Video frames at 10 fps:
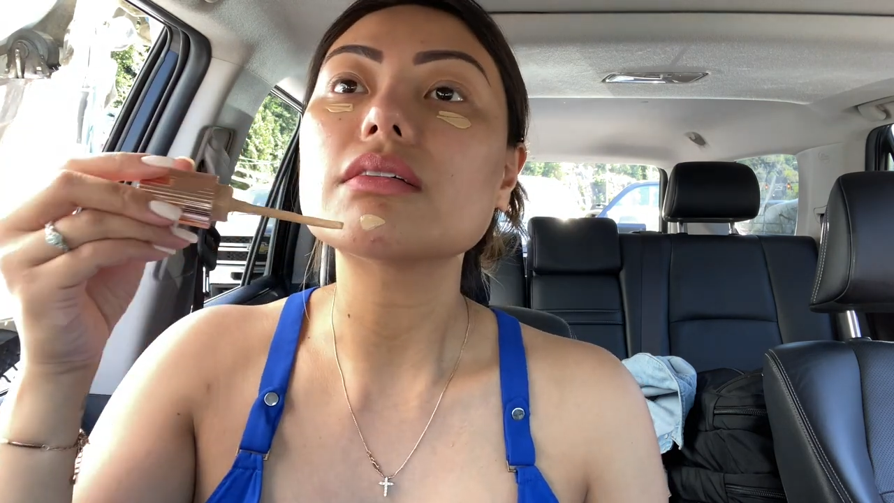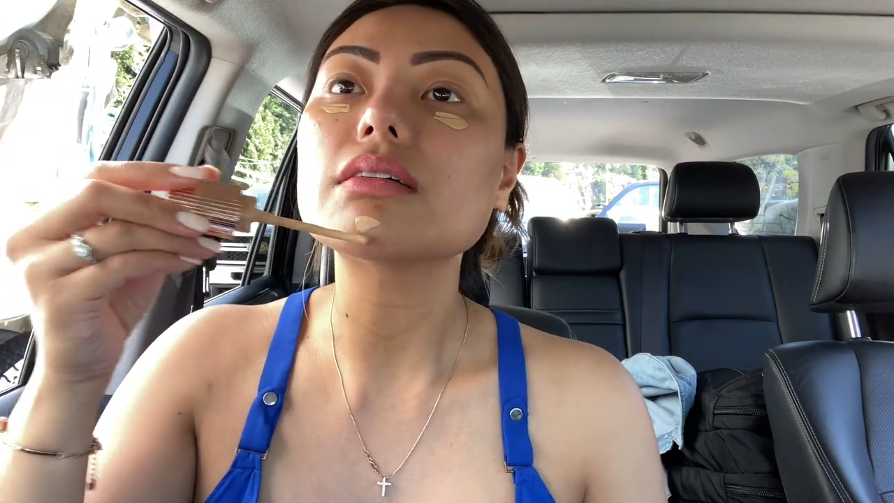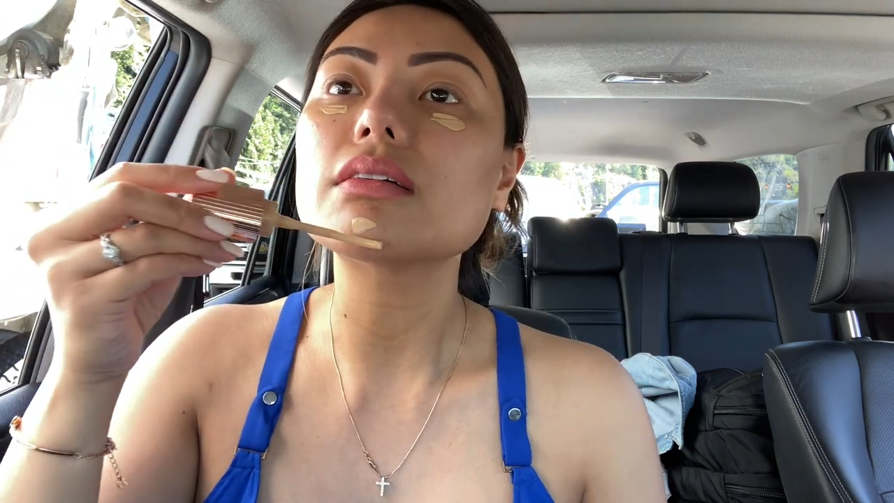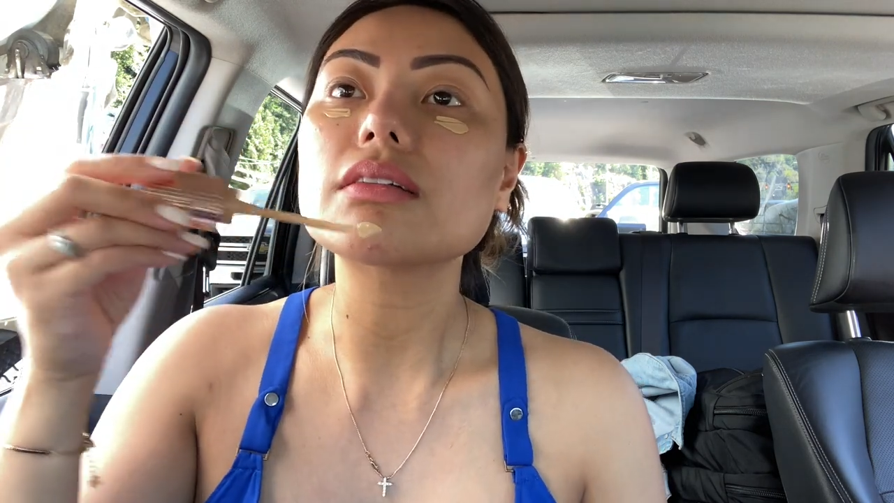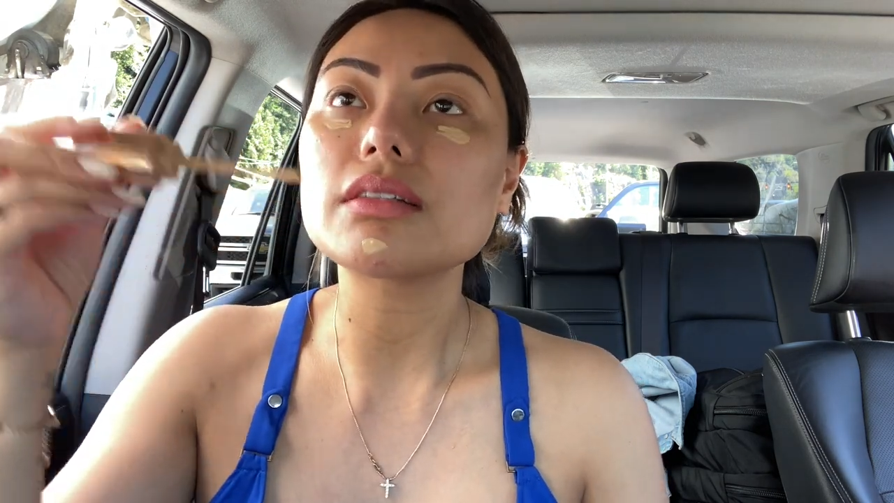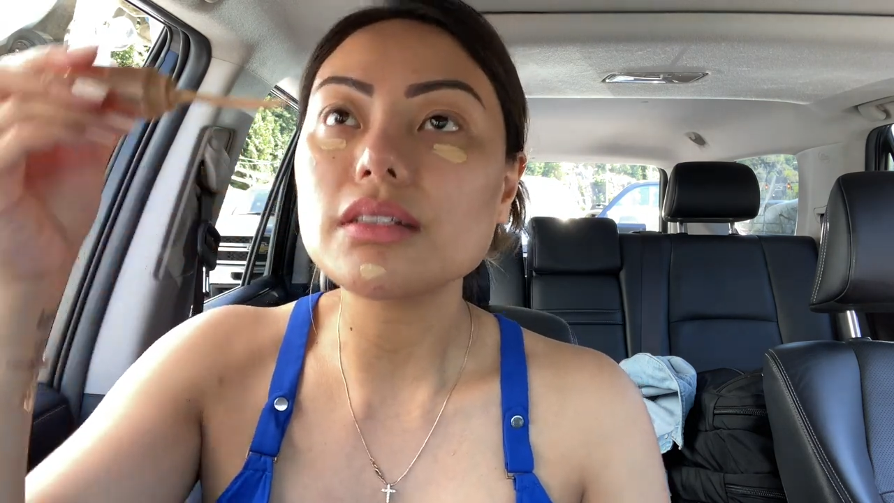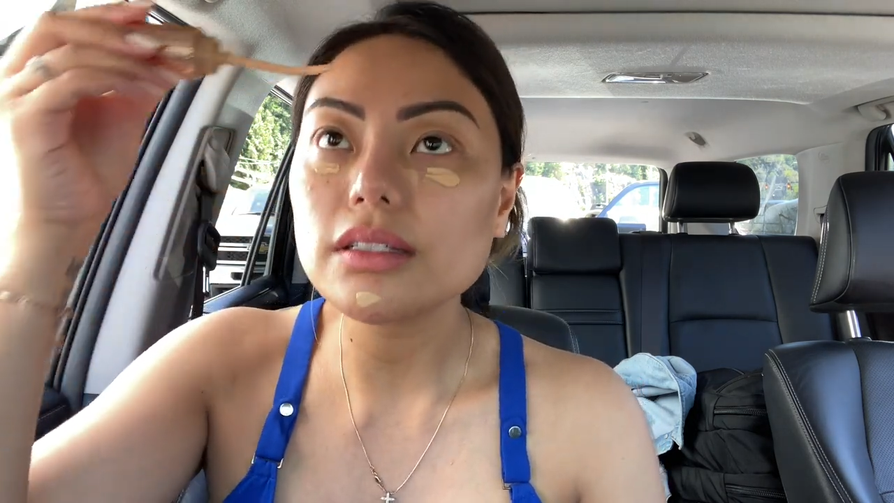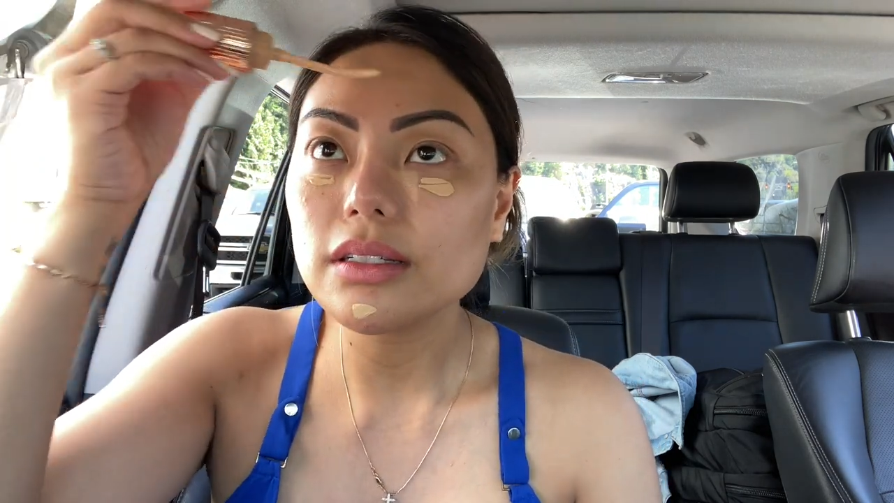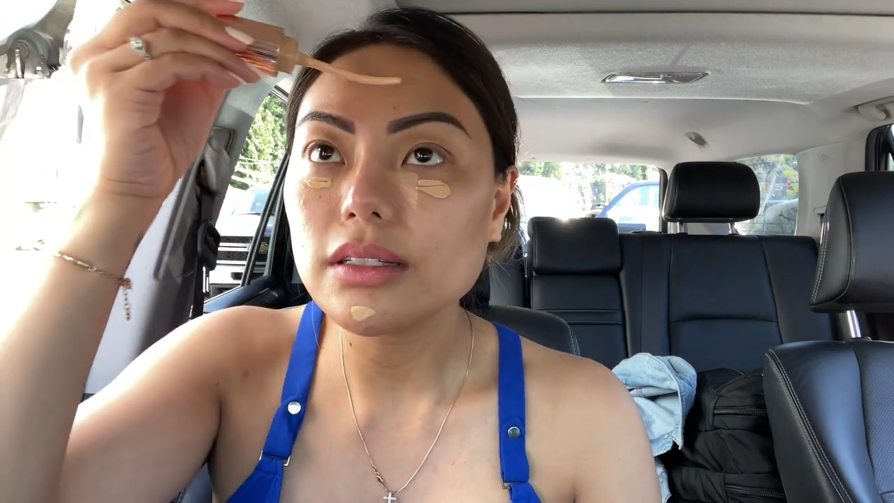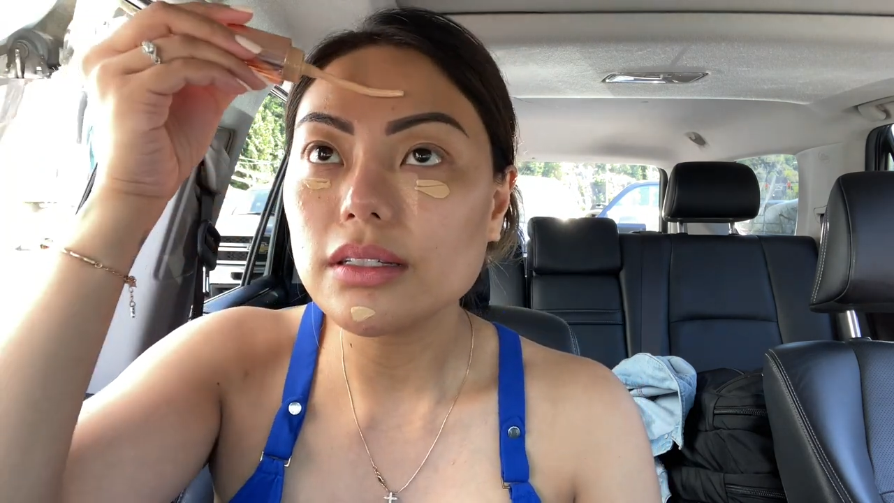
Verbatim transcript: on